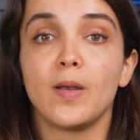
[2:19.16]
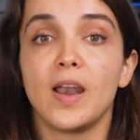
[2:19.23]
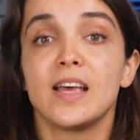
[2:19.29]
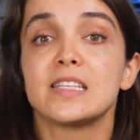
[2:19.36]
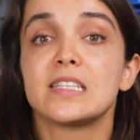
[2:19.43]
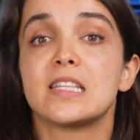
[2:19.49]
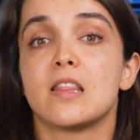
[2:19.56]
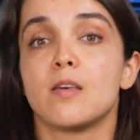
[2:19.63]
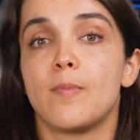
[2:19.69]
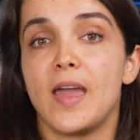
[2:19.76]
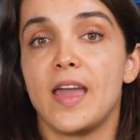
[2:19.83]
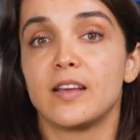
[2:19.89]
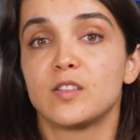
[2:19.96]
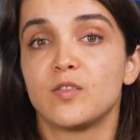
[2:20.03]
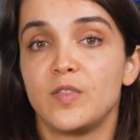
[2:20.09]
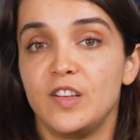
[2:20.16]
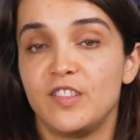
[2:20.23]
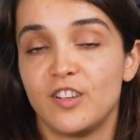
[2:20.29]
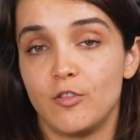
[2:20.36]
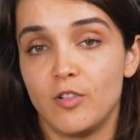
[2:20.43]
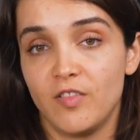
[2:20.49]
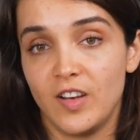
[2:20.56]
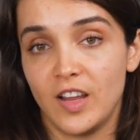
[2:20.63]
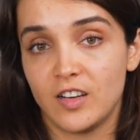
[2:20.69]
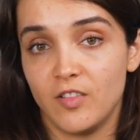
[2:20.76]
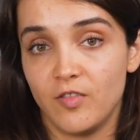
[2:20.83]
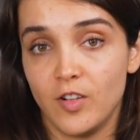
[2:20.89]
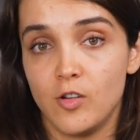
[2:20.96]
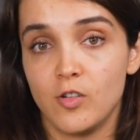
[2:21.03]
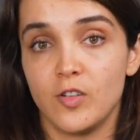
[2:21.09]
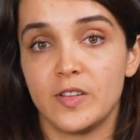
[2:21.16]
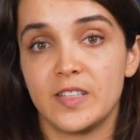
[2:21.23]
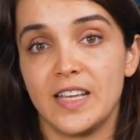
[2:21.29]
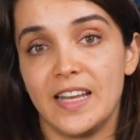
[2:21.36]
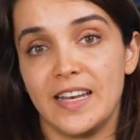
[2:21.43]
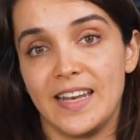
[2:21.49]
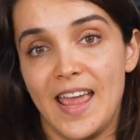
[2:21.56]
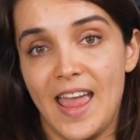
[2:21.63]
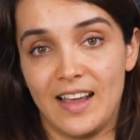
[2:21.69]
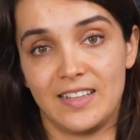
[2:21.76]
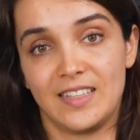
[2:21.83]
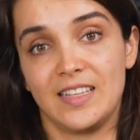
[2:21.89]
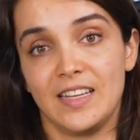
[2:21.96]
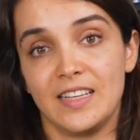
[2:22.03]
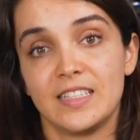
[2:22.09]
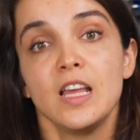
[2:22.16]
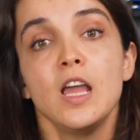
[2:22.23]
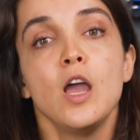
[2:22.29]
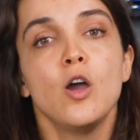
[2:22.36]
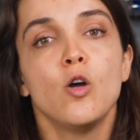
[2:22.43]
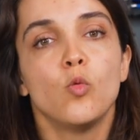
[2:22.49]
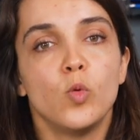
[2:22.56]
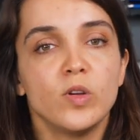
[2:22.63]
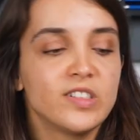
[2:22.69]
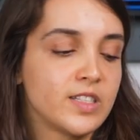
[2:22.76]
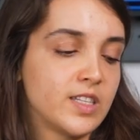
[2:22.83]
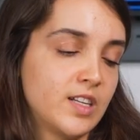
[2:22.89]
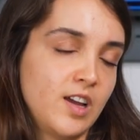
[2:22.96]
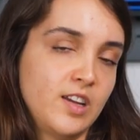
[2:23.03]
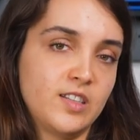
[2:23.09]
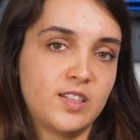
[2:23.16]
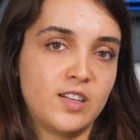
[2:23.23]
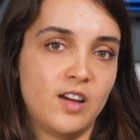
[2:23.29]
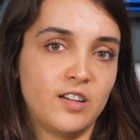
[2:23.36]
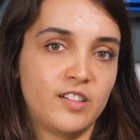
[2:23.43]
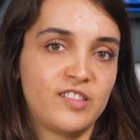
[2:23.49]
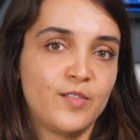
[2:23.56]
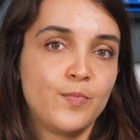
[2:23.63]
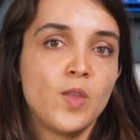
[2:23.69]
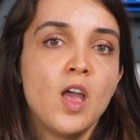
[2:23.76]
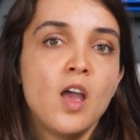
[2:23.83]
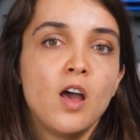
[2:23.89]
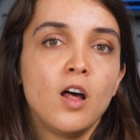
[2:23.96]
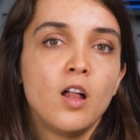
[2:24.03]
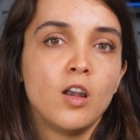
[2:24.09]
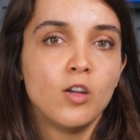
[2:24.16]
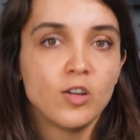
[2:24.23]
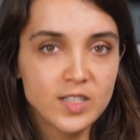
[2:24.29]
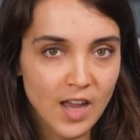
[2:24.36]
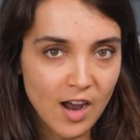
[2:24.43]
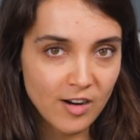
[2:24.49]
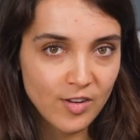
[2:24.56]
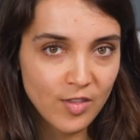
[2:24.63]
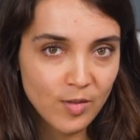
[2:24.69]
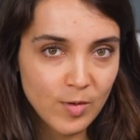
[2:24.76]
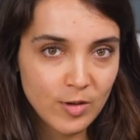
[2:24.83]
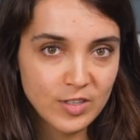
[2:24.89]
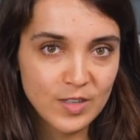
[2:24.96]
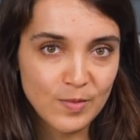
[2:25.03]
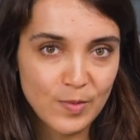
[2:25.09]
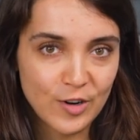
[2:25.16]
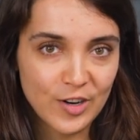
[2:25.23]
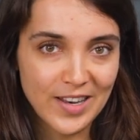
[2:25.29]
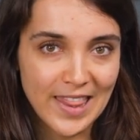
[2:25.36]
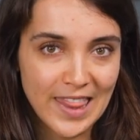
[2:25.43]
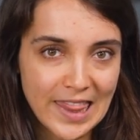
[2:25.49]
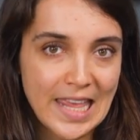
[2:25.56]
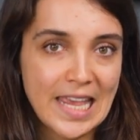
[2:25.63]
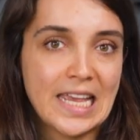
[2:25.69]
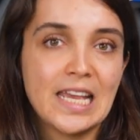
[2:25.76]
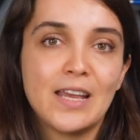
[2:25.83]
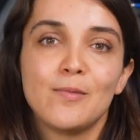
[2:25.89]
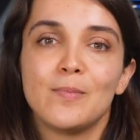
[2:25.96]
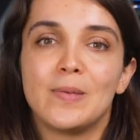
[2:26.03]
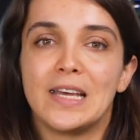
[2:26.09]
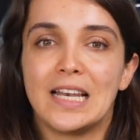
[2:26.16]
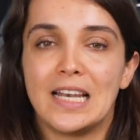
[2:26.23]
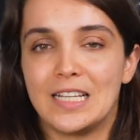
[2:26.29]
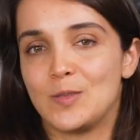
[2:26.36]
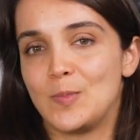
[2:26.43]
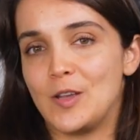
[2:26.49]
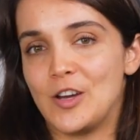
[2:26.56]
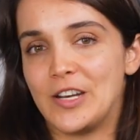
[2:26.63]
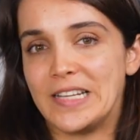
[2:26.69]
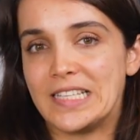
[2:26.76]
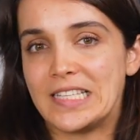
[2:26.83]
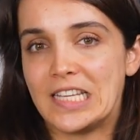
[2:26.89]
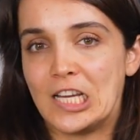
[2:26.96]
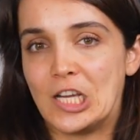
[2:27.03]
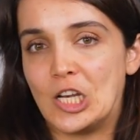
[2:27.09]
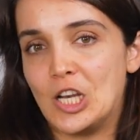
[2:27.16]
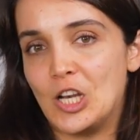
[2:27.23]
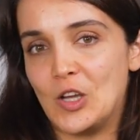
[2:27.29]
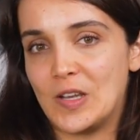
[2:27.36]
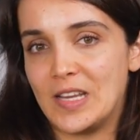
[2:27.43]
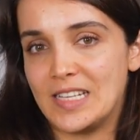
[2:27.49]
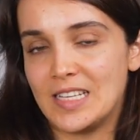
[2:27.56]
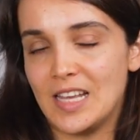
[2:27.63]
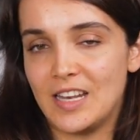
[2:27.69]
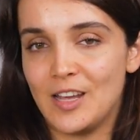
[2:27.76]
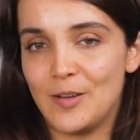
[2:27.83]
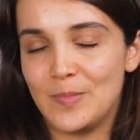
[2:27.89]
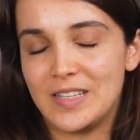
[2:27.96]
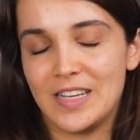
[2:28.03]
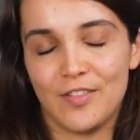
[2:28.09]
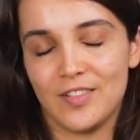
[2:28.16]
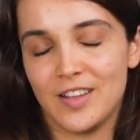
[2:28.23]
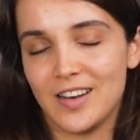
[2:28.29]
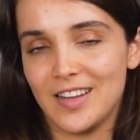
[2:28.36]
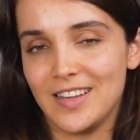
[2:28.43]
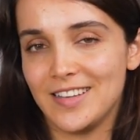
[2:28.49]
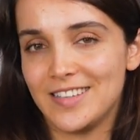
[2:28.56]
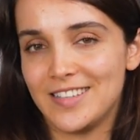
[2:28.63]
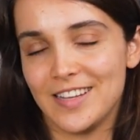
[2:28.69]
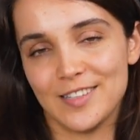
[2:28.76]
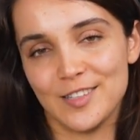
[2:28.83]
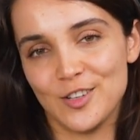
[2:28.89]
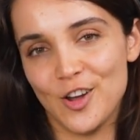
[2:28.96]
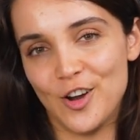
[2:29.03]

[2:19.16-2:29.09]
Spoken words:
plus the bags feature reflective logos and accents, which is a nice touch. Looks aren't the most important thing, but let's be honest, a good looking setup definitely doesn't